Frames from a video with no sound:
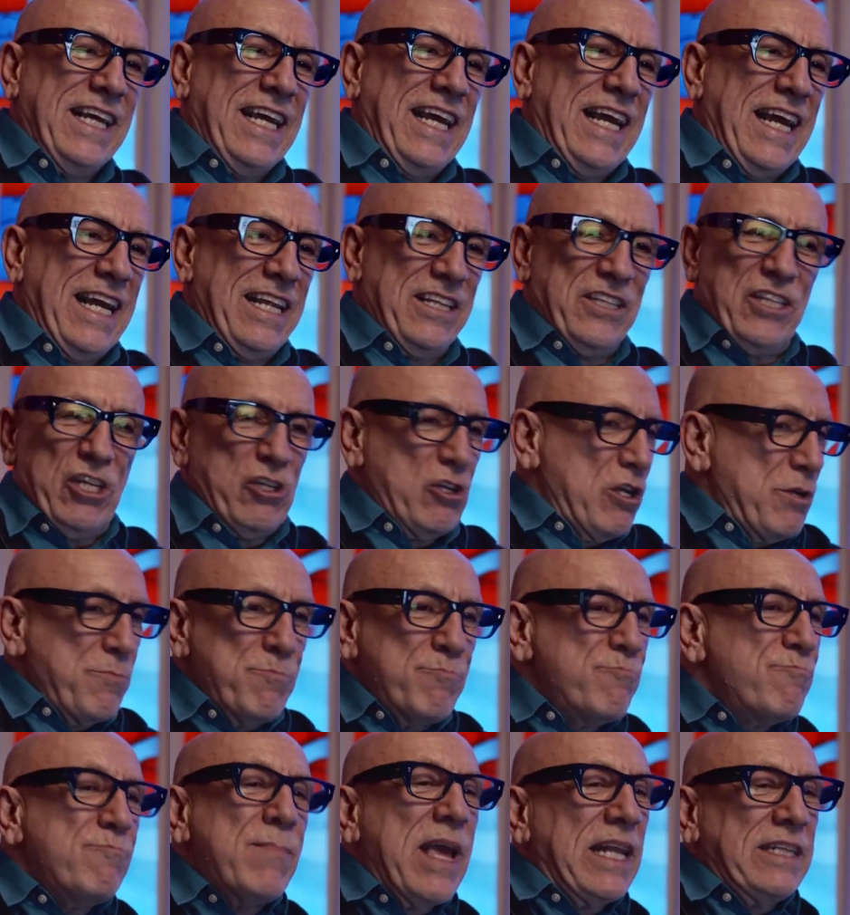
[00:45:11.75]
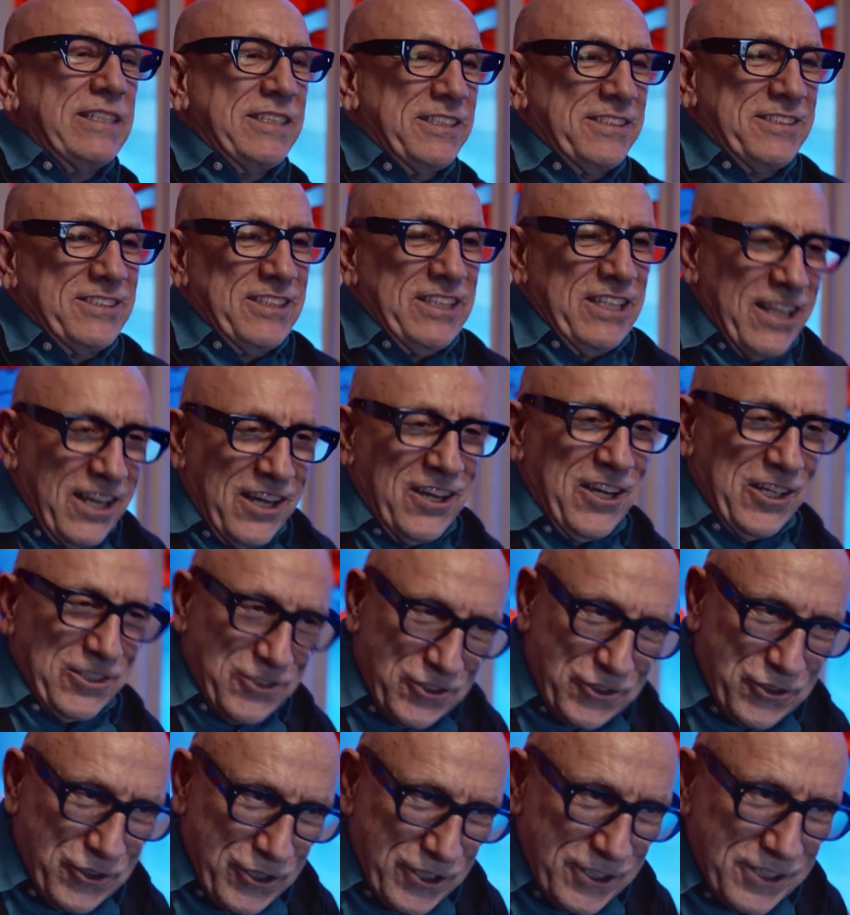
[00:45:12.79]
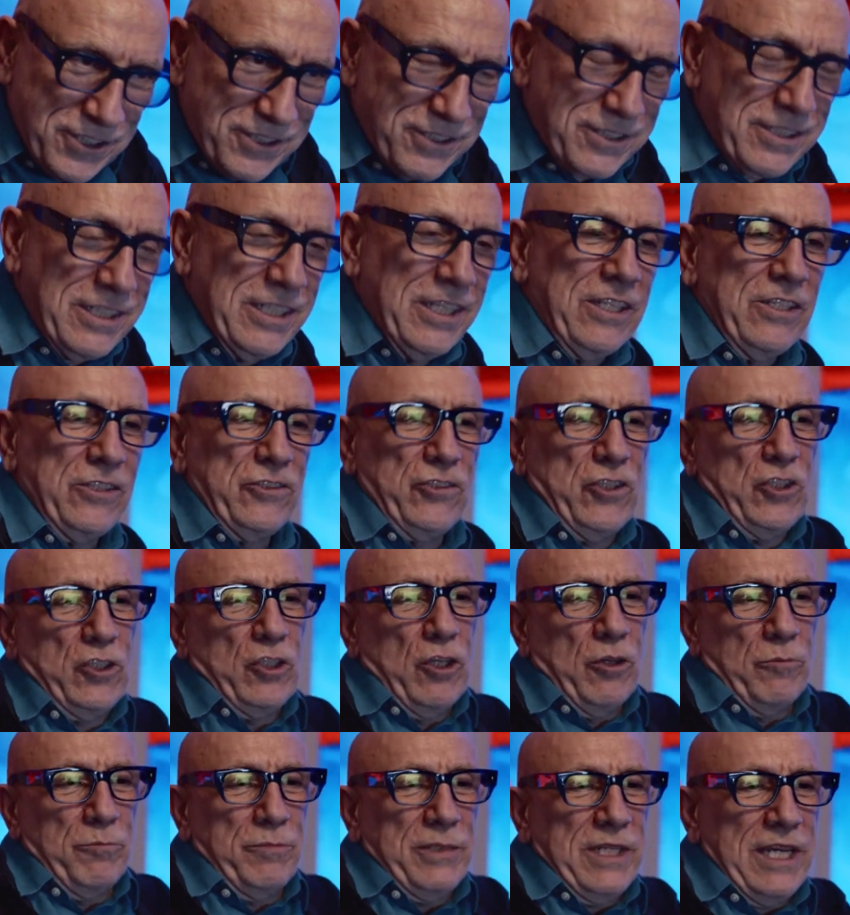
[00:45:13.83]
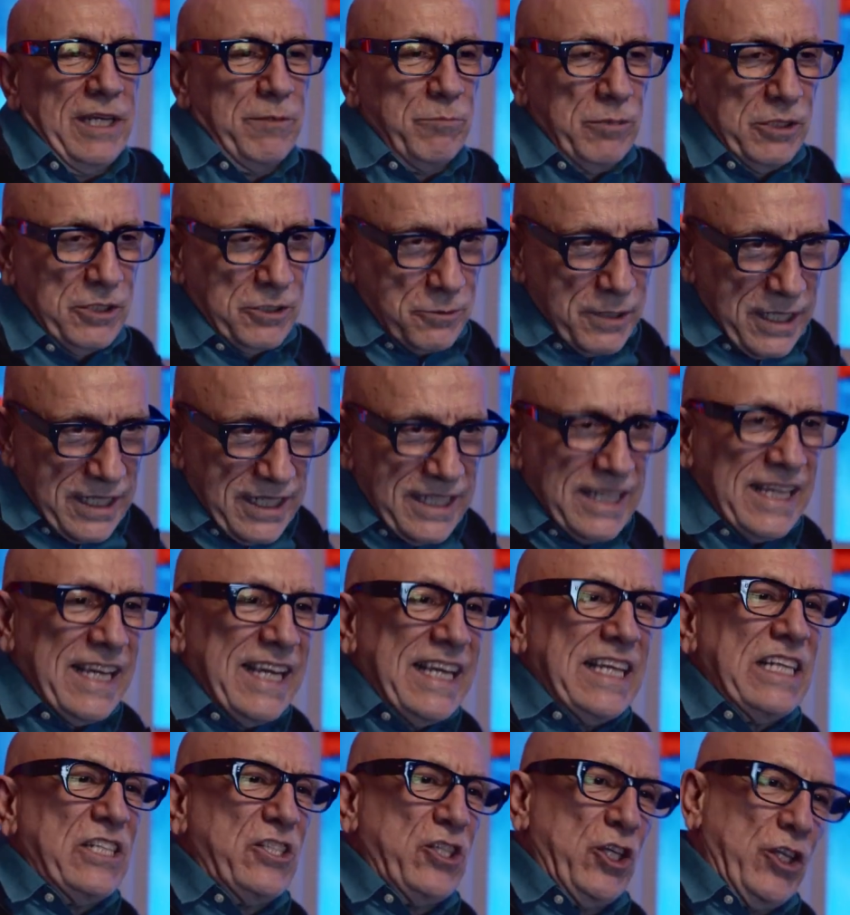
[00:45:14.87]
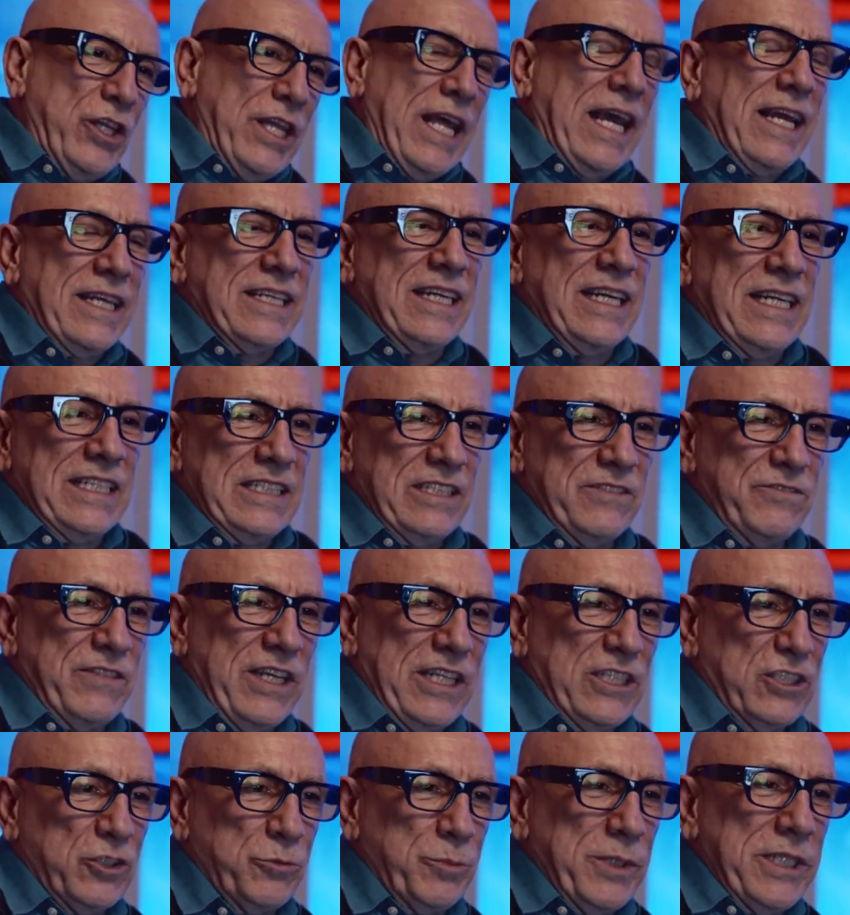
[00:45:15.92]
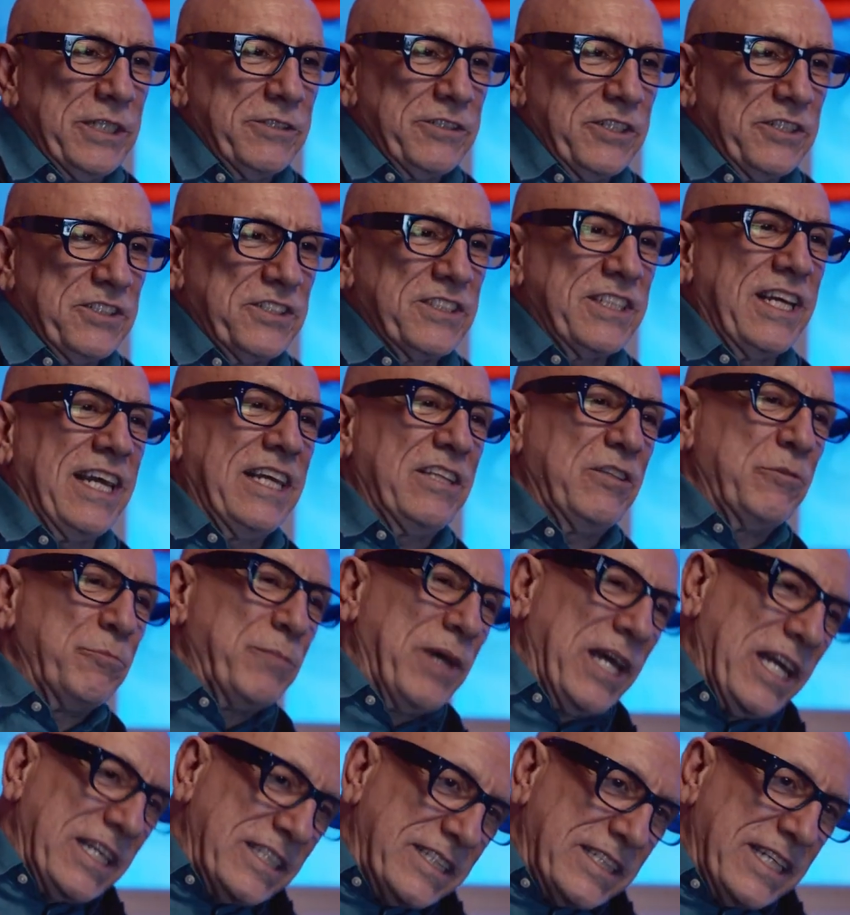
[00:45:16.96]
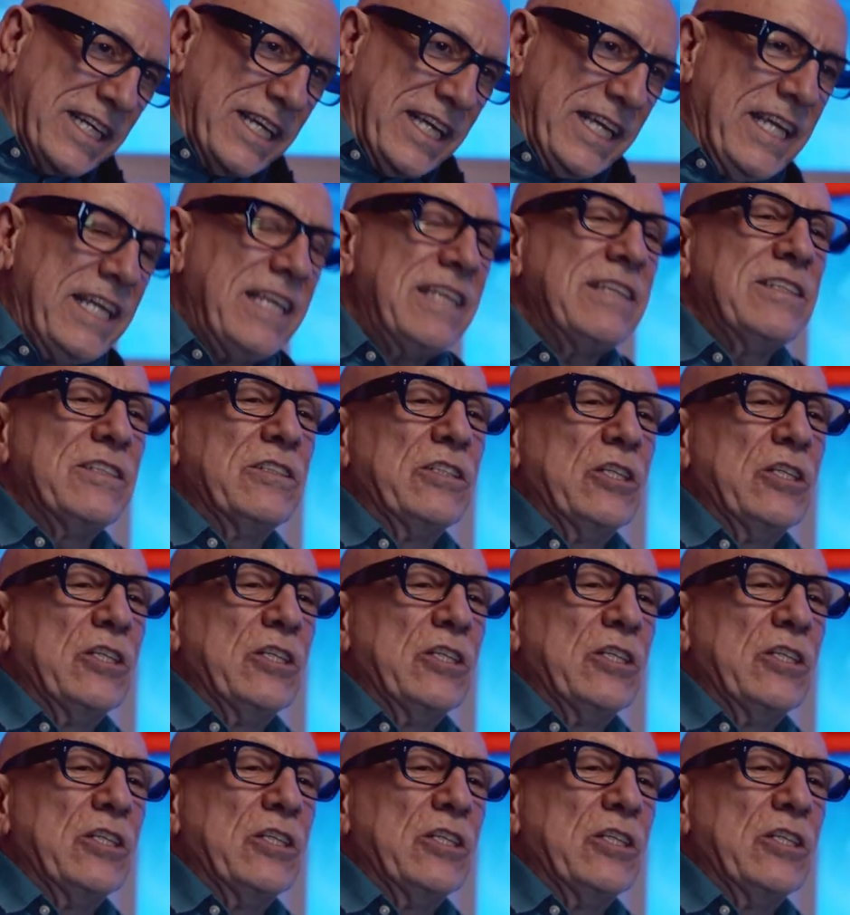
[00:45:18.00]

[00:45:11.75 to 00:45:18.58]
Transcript: at their immense largeness, should not be able to engage in that kind of experience either by day